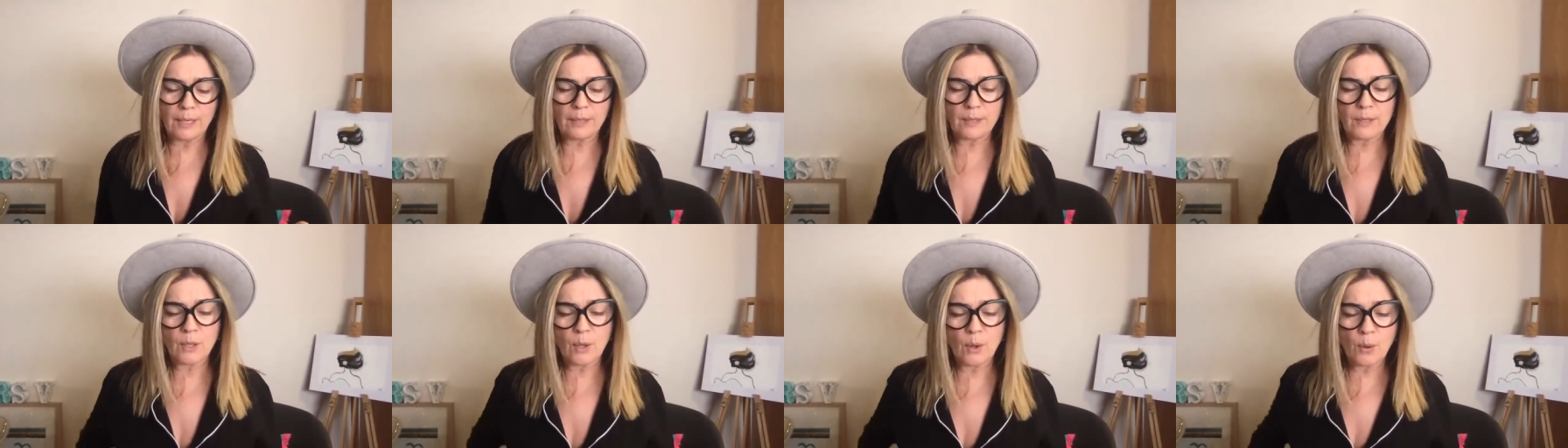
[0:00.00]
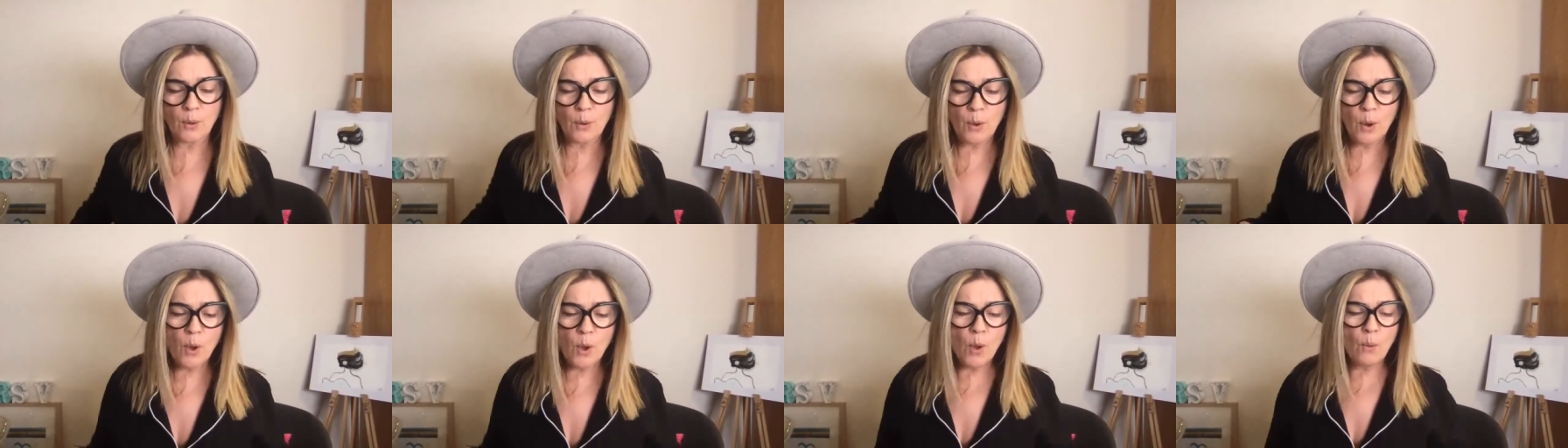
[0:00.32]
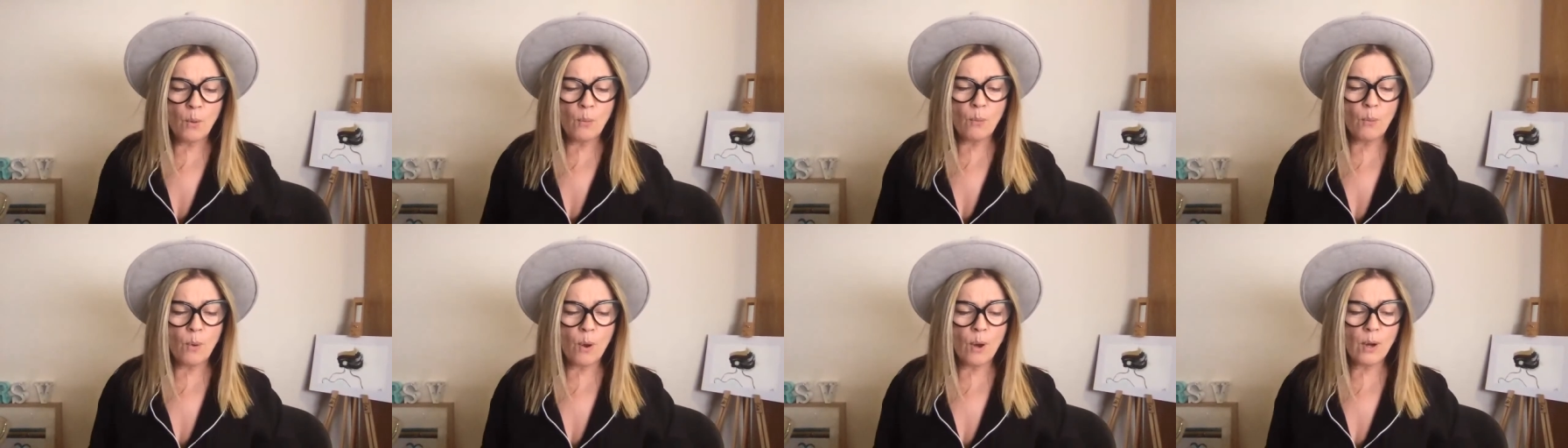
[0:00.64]
So
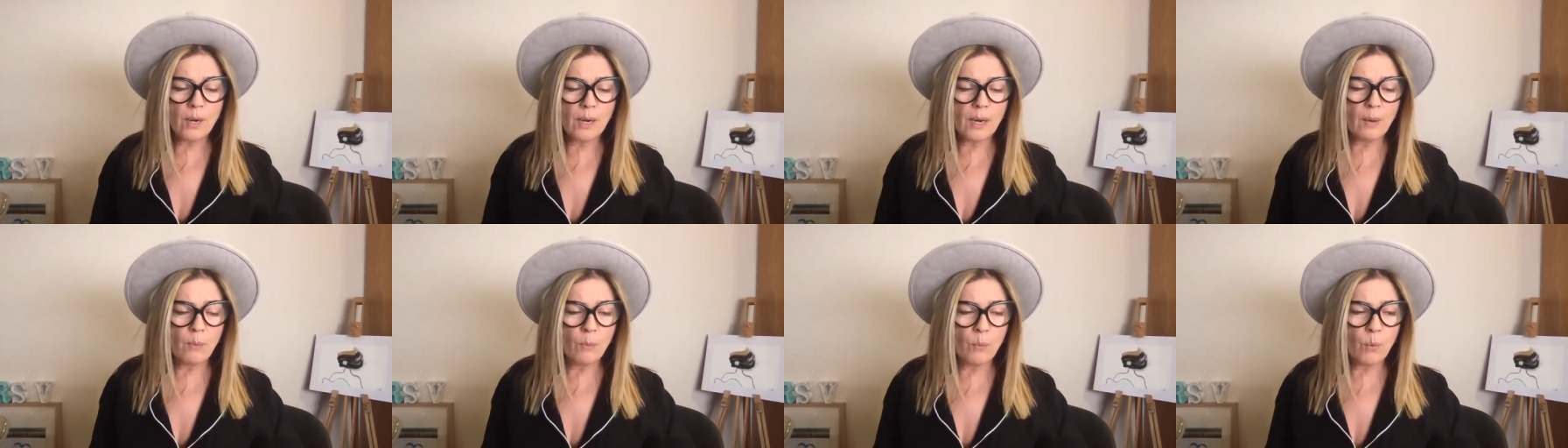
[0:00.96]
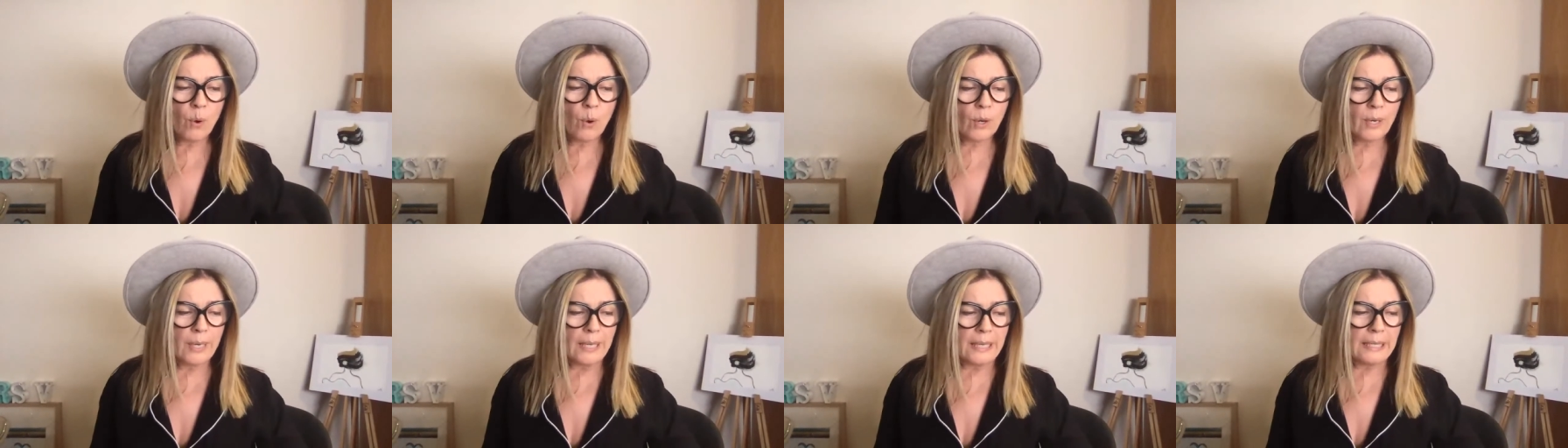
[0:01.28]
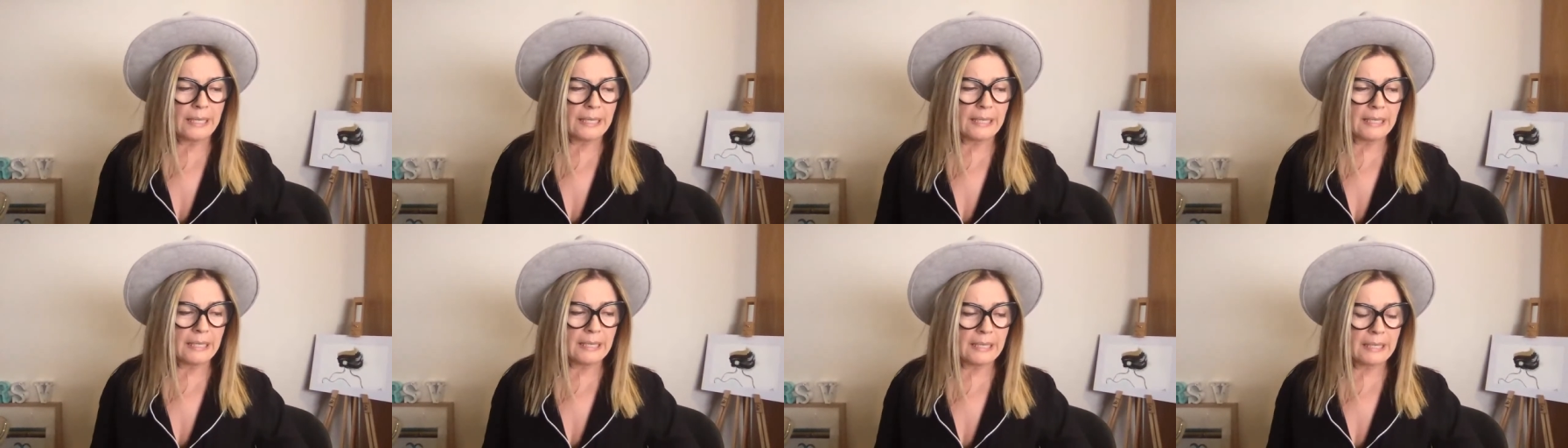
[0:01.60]
what
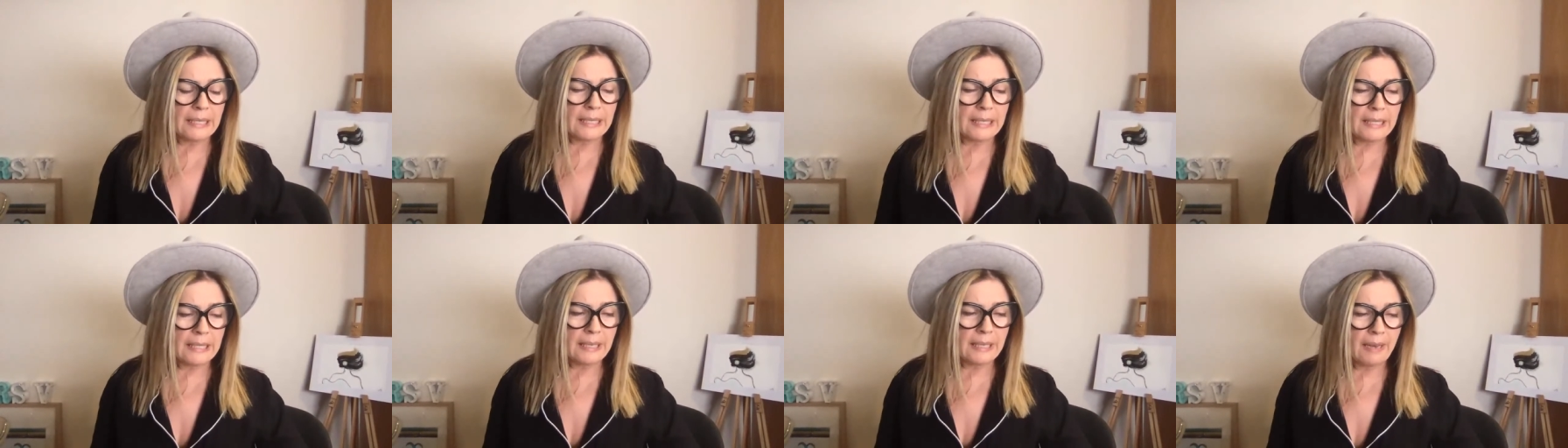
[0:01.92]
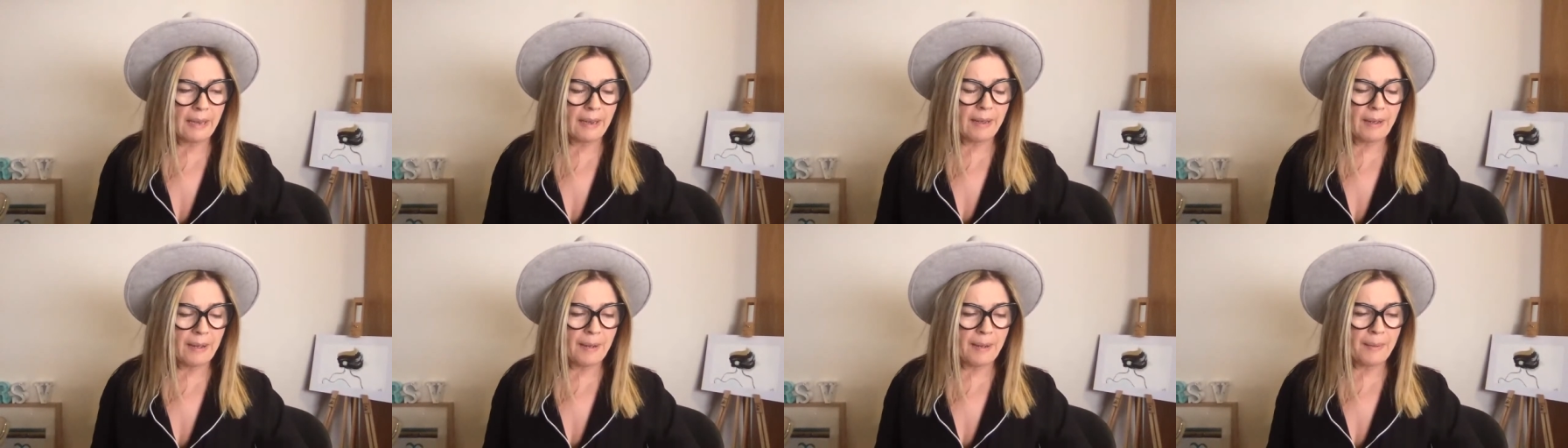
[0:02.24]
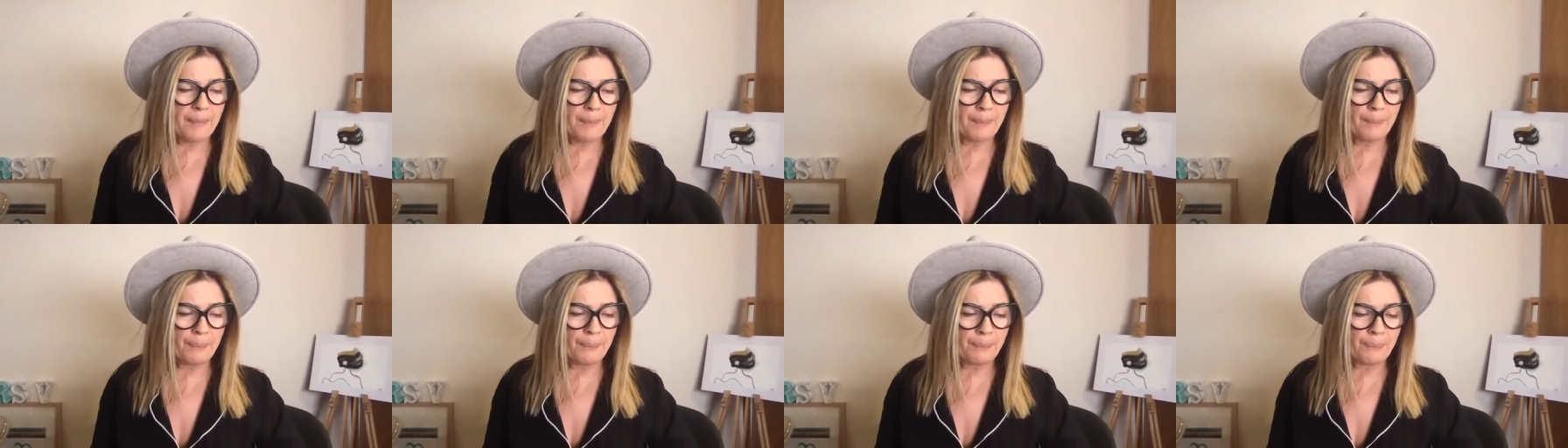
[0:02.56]
is,
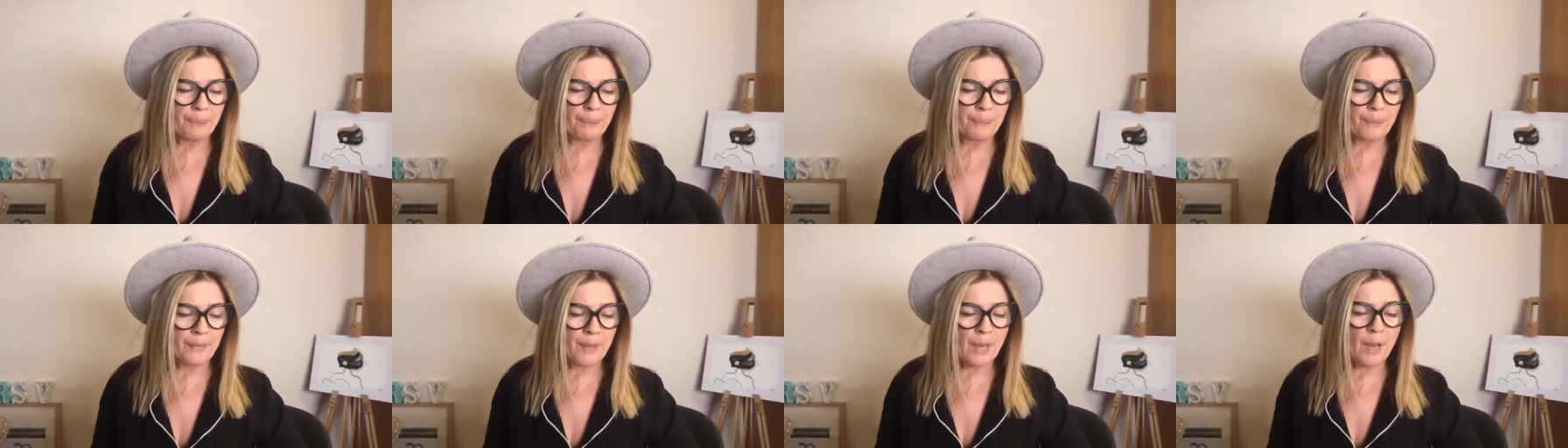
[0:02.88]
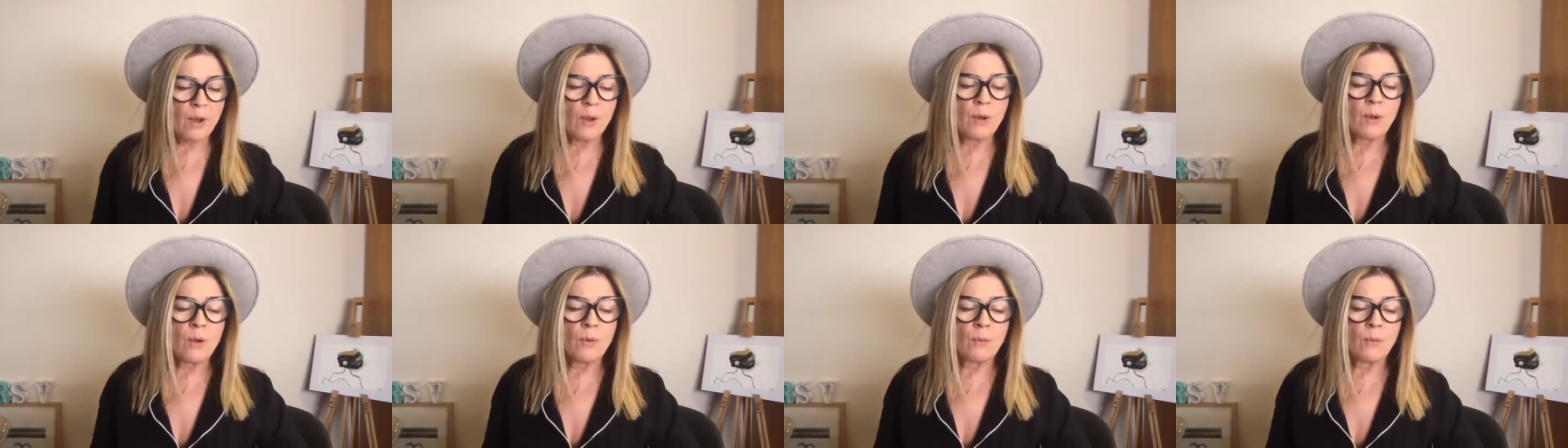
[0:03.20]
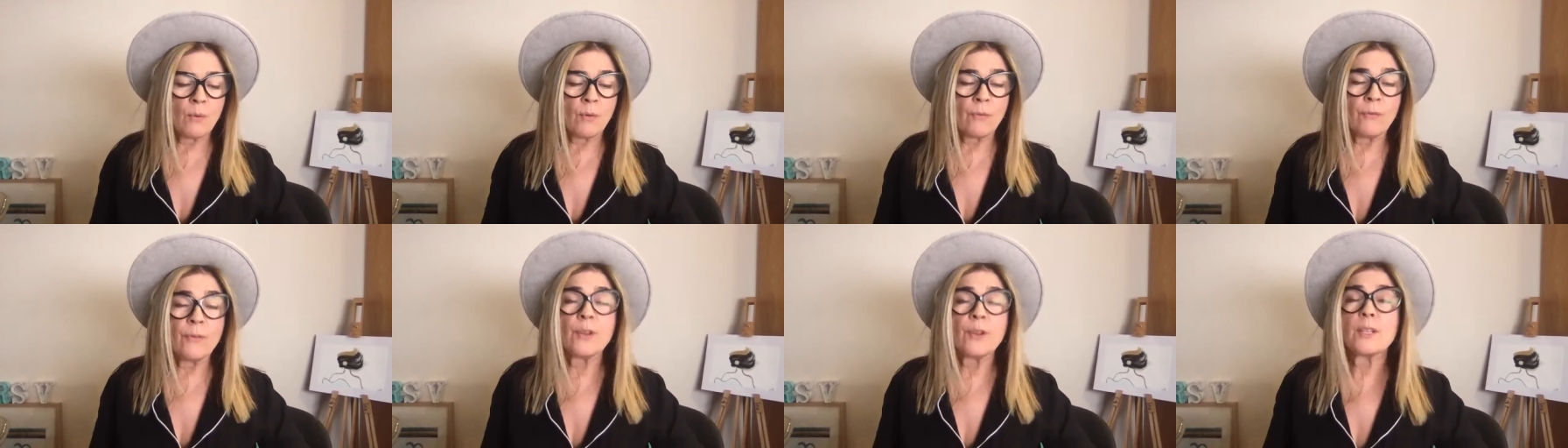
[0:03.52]

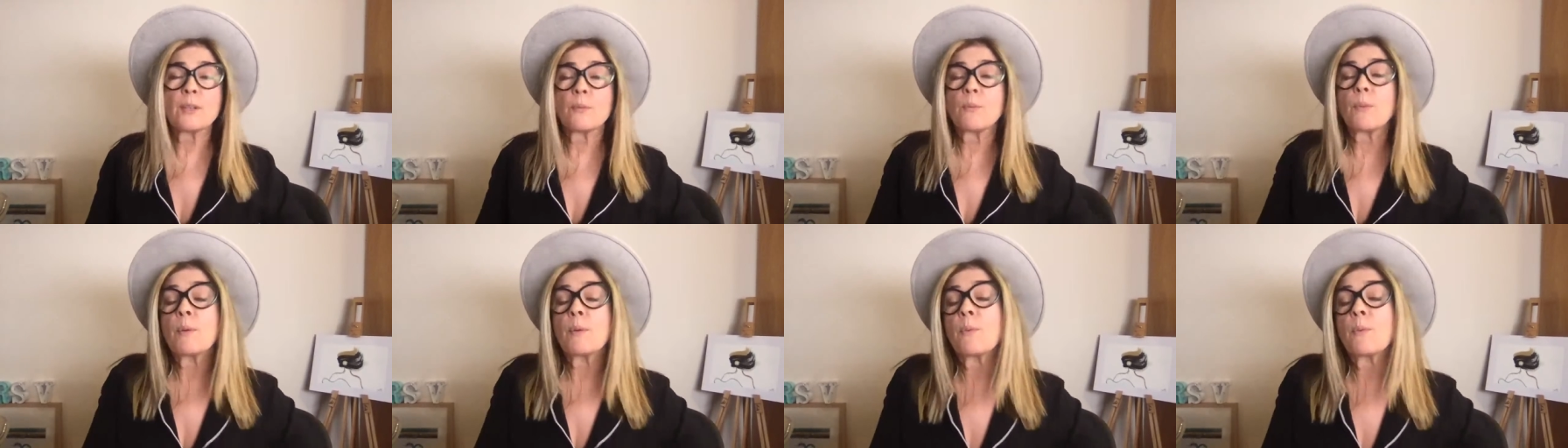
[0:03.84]
well, further,